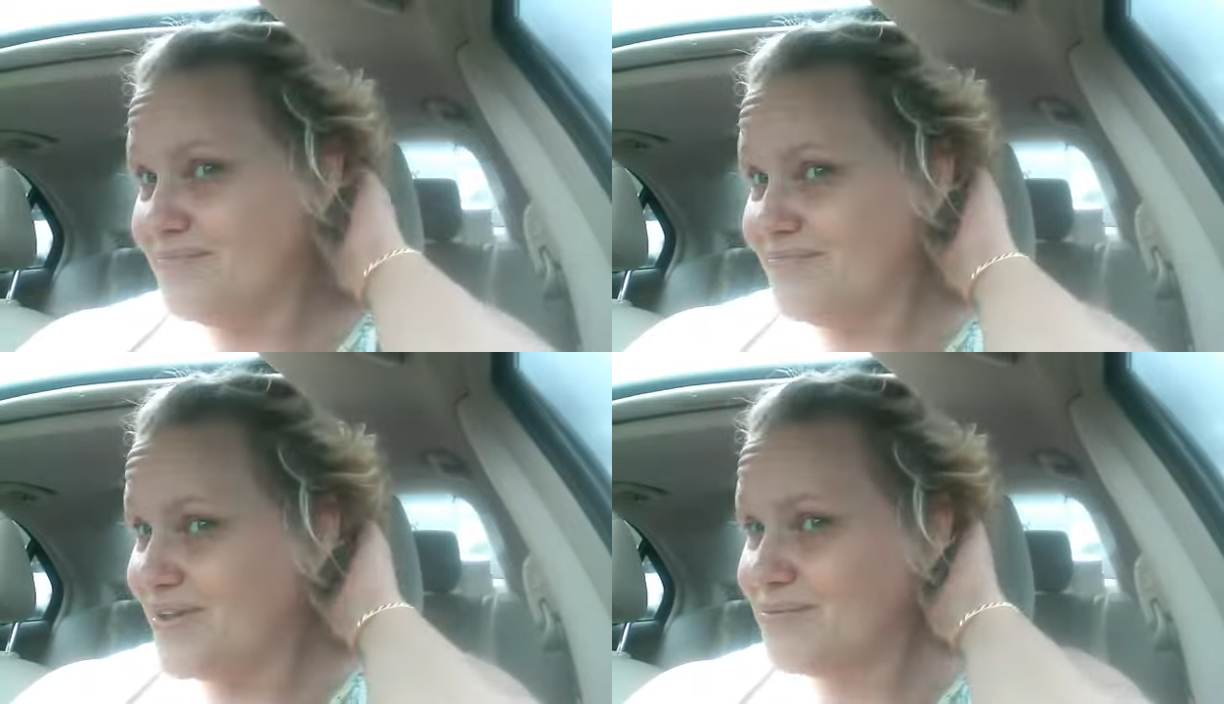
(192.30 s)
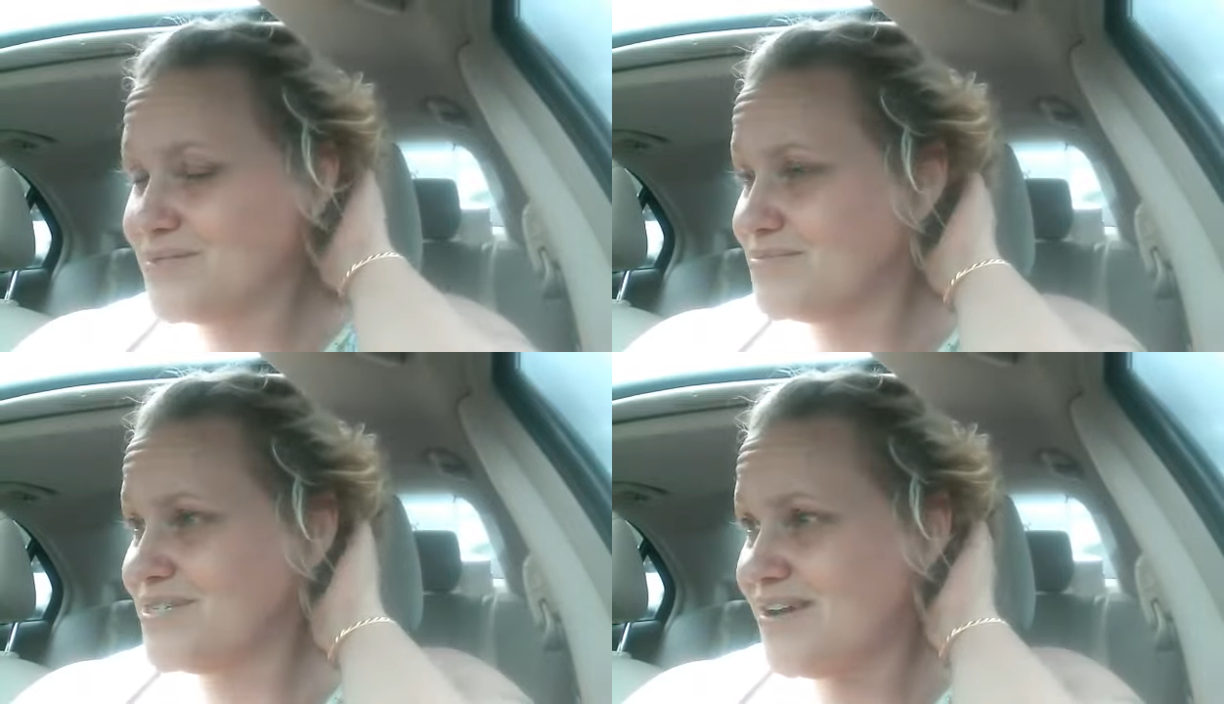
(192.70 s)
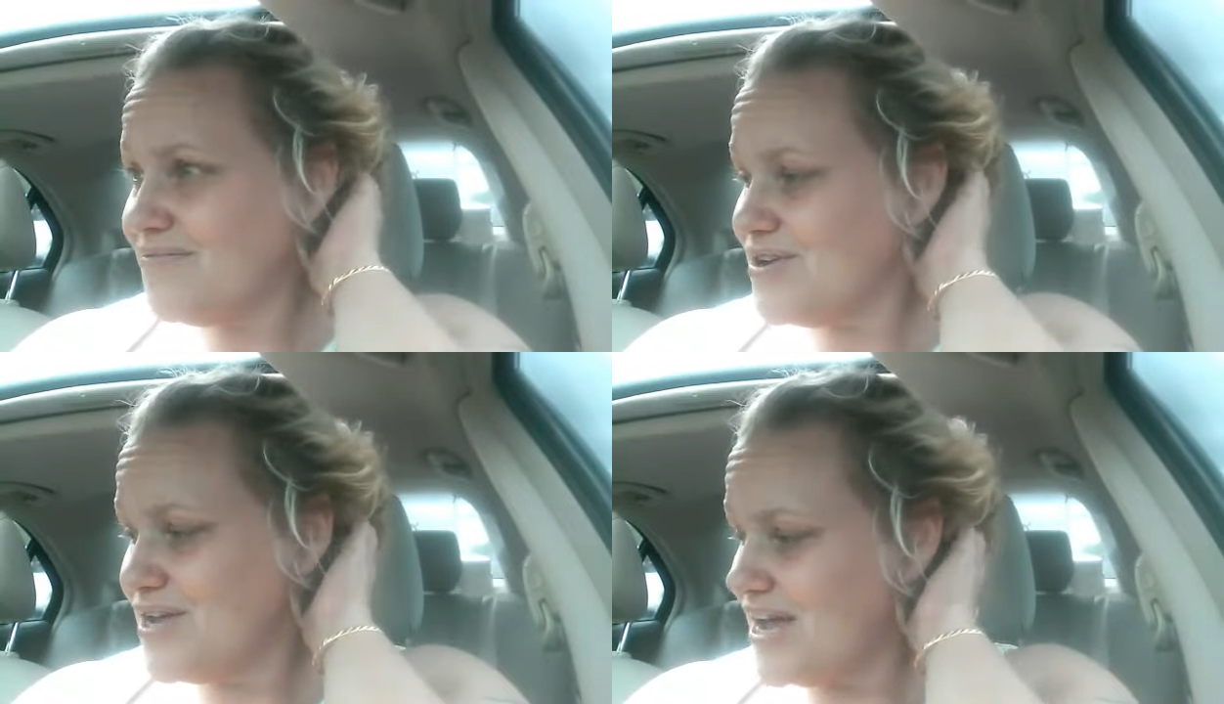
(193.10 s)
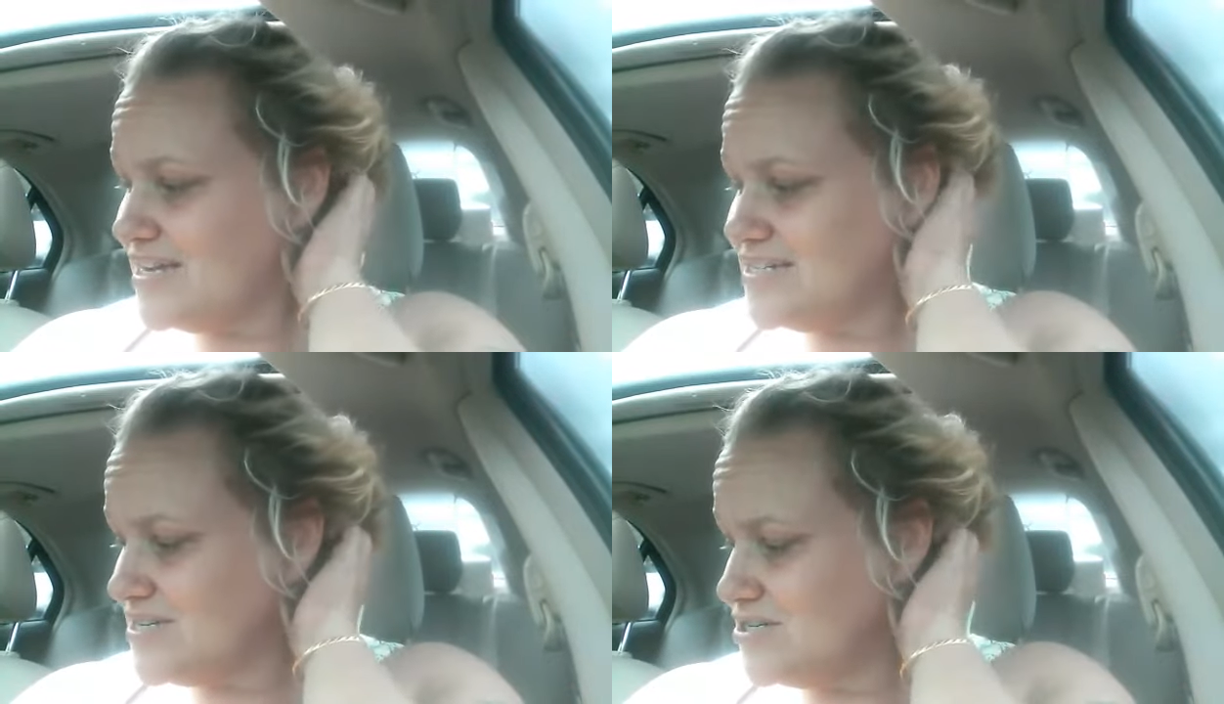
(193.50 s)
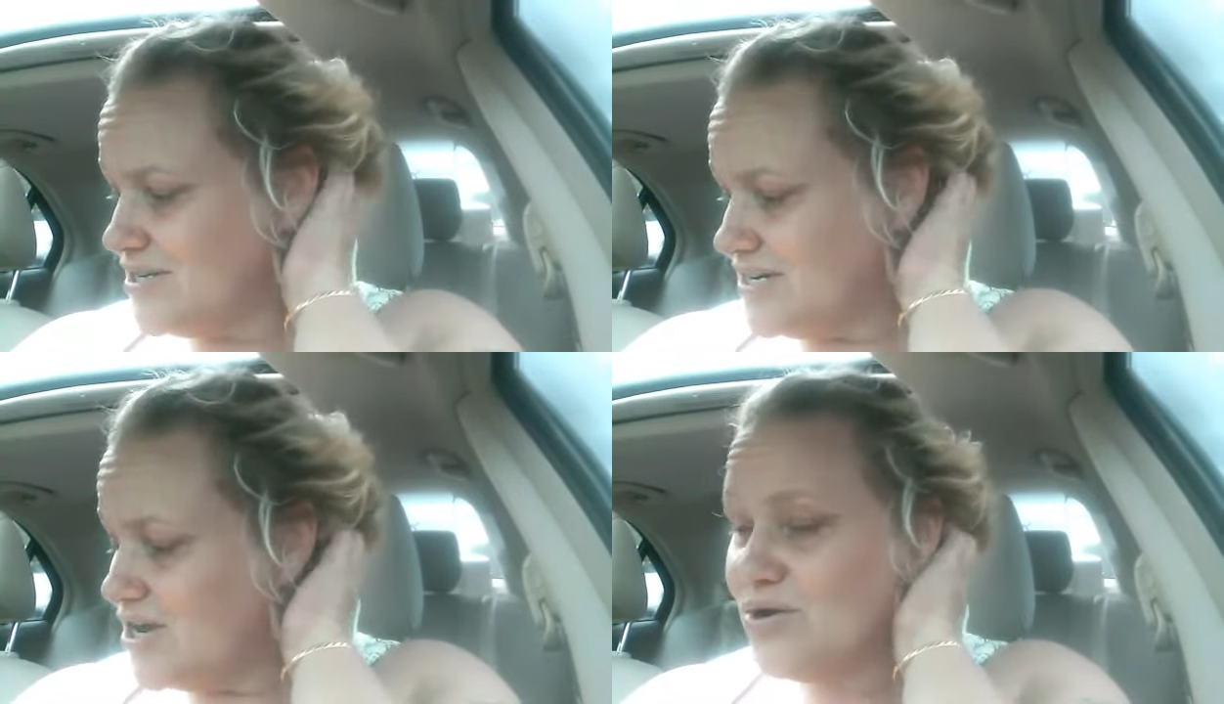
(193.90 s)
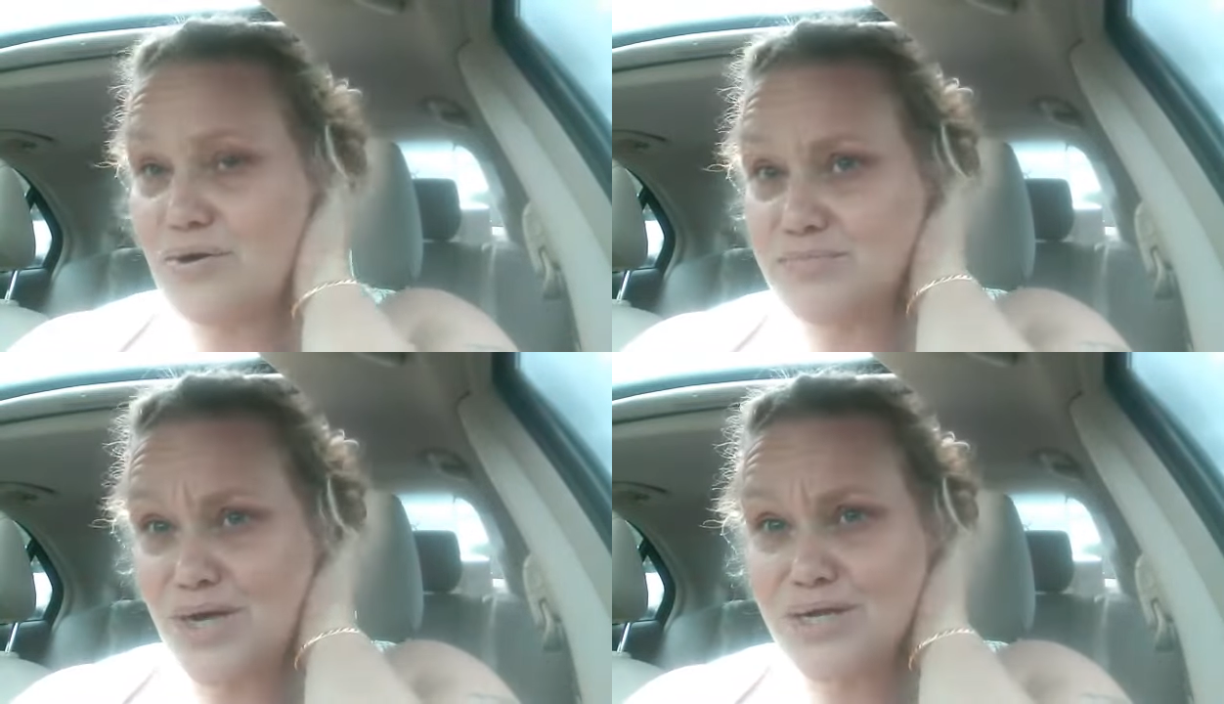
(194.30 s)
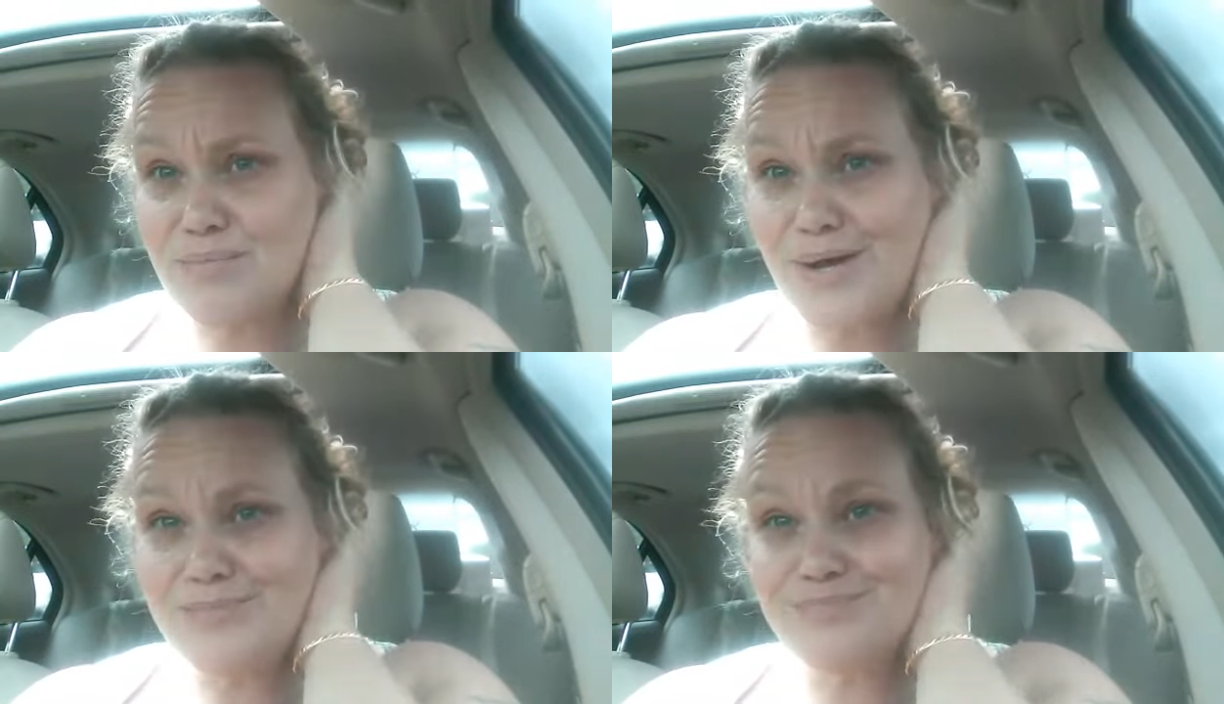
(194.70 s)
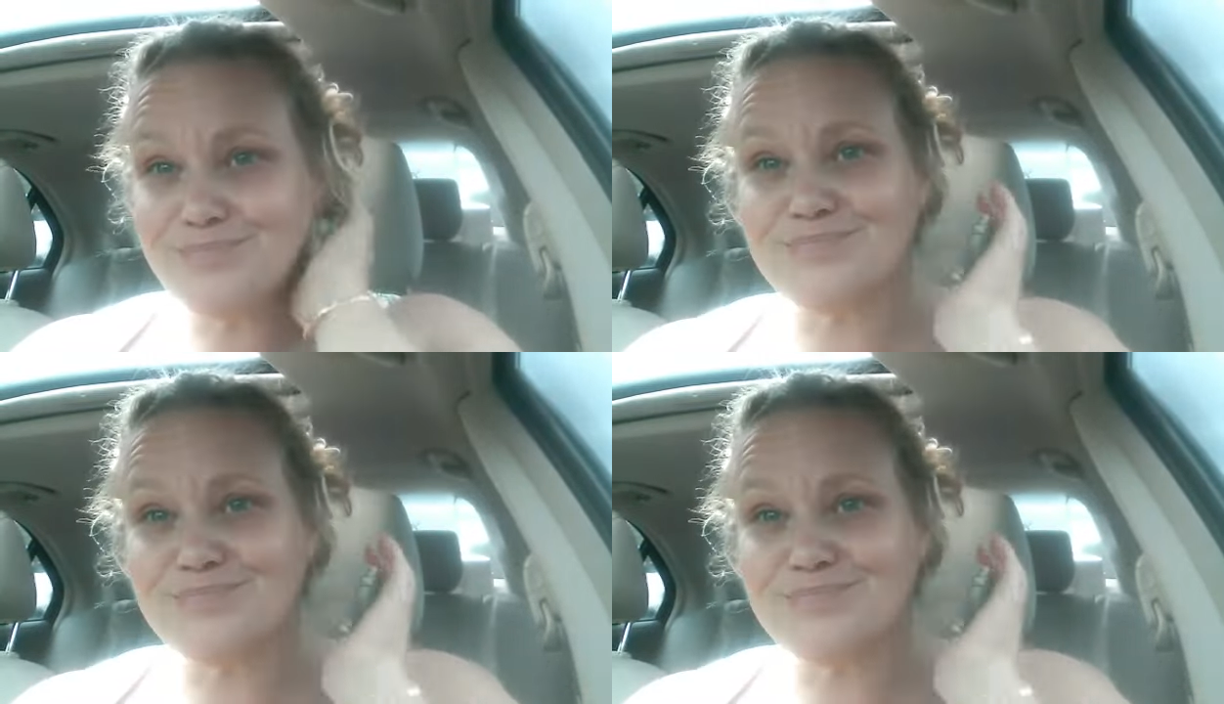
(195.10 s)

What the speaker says: film some stuff for you guys so you can know who I'm talking about.